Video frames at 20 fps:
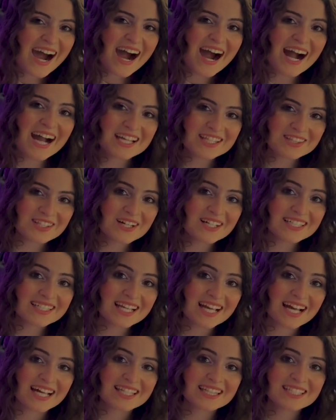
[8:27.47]
I thought
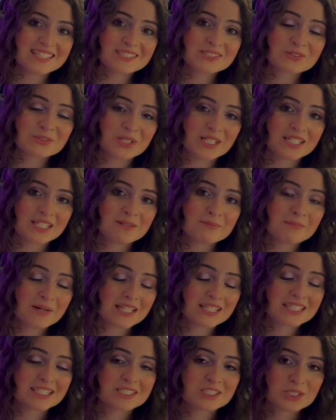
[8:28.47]
Kathy straight up
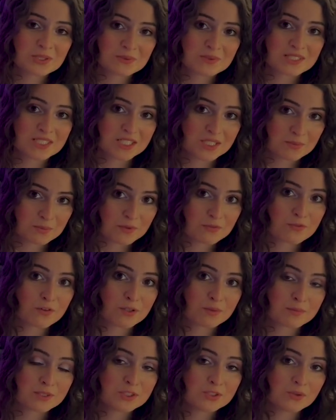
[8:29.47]
meant that she was going to
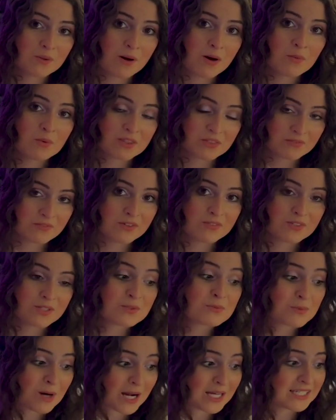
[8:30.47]
perform a duo with Vivi
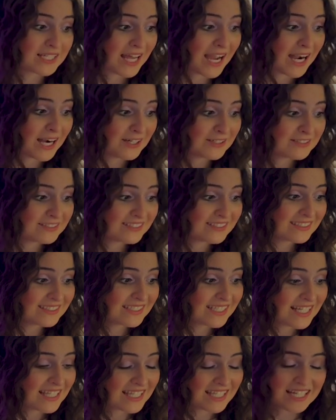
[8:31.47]
right now.
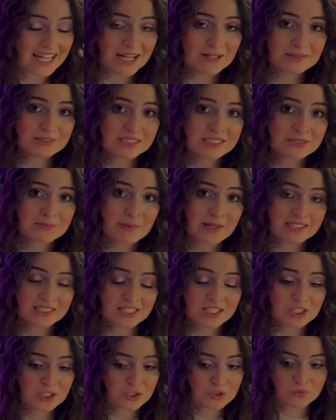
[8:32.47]
Like, I was
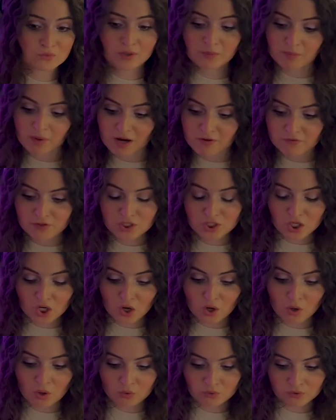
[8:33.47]
expecting her to rip off her
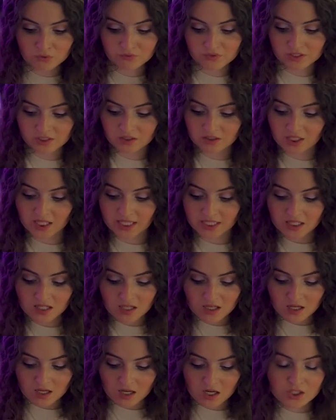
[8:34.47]
coat, reveal, like,
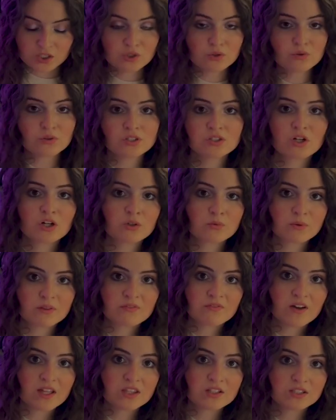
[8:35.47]
a unitard with
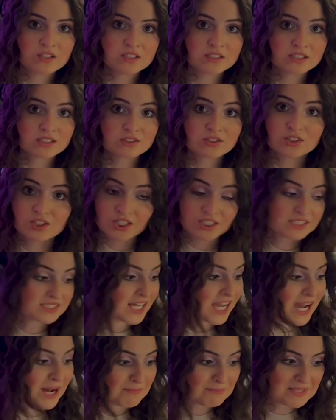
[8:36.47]
feathers, and start
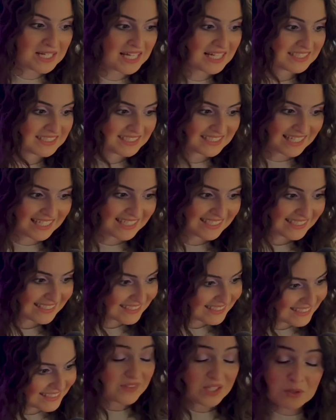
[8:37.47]
tap dancing.
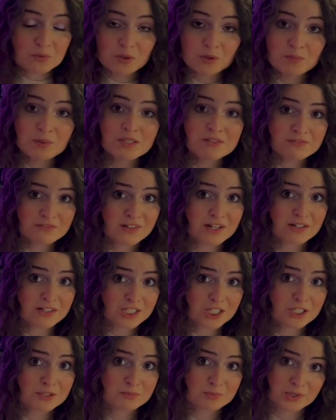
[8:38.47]
It would be
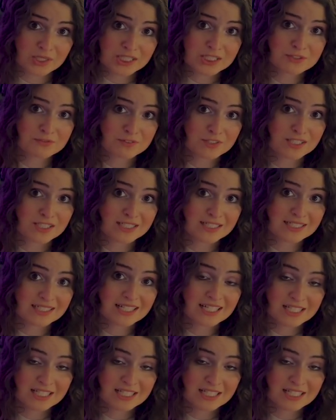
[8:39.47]
very on brand for her.